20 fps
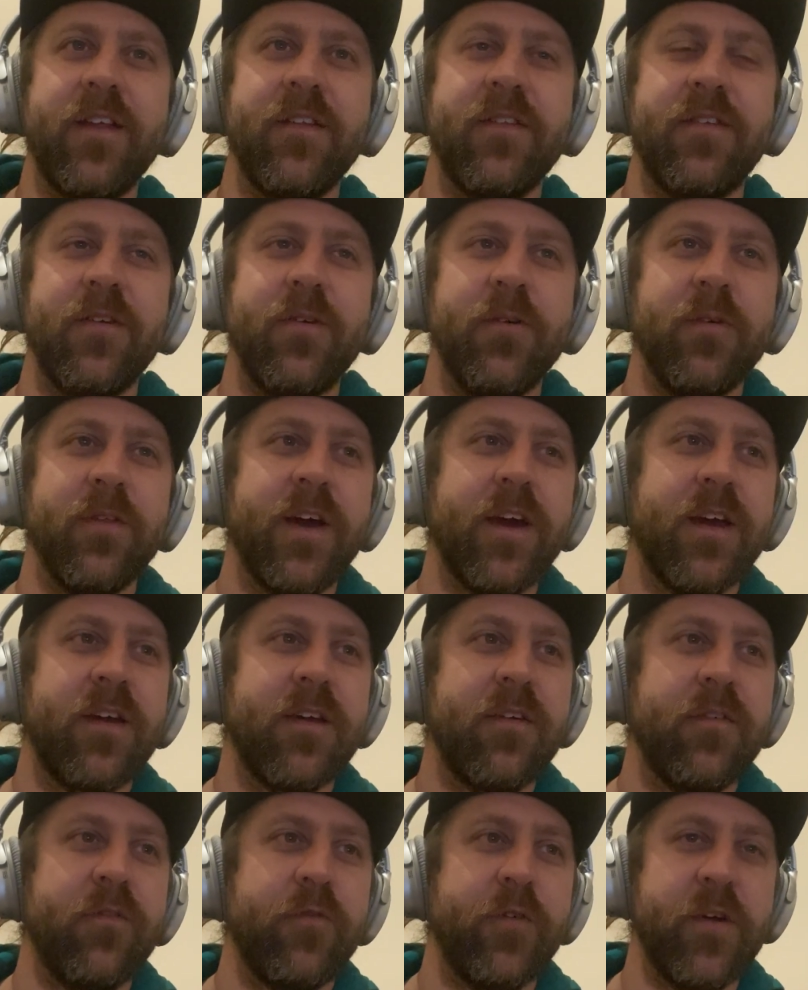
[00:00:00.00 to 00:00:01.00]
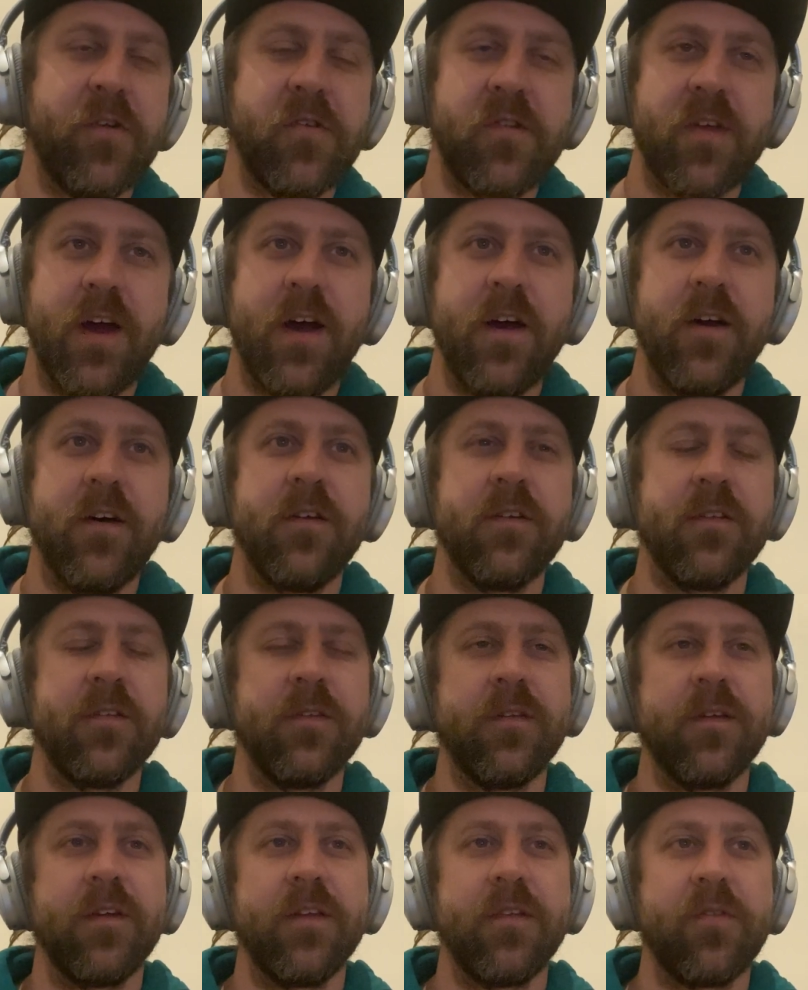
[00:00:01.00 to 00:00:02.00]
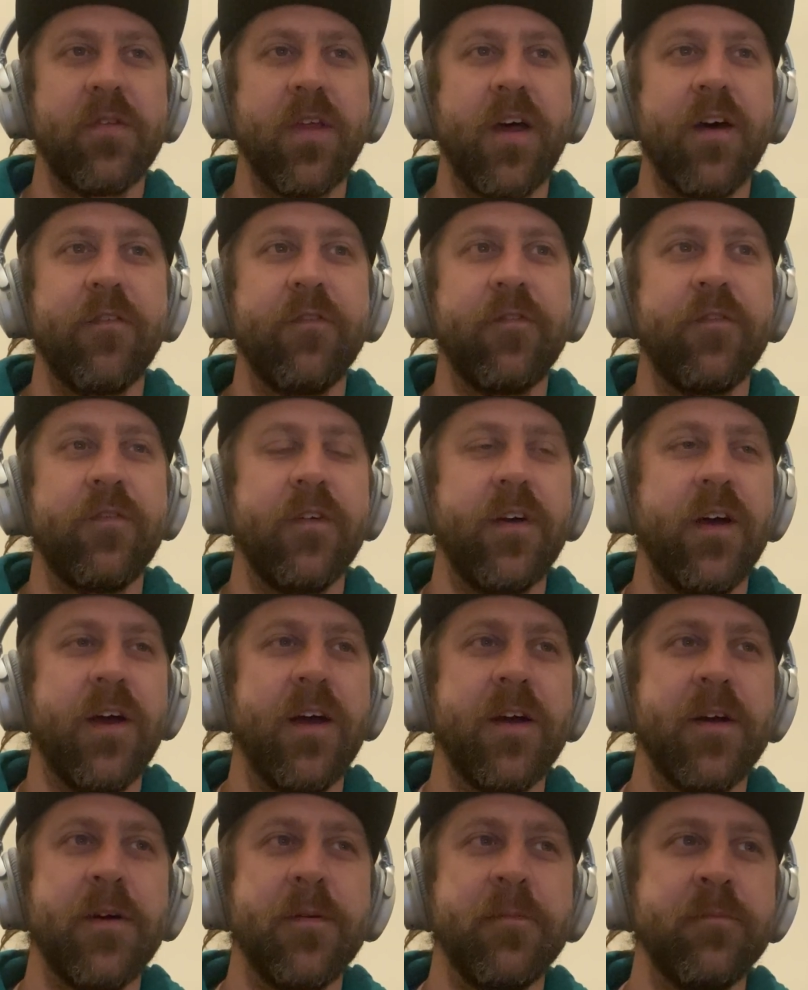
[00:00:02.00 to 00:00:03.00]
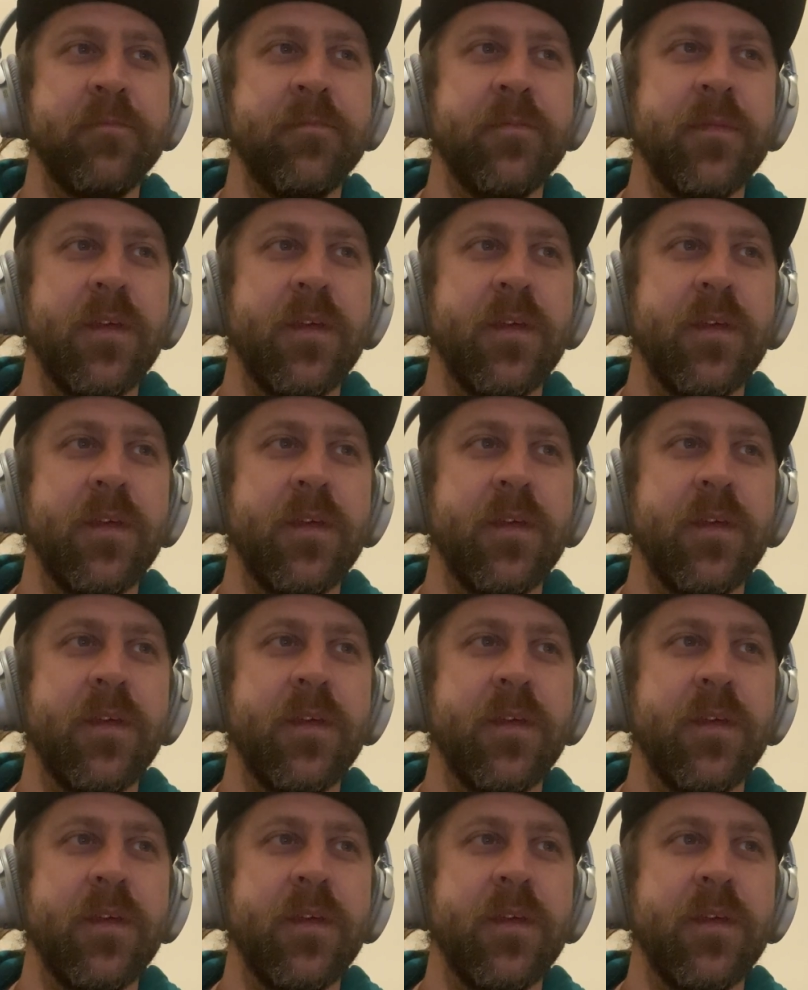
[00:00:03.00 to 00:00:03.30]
into like freestyle stuff. I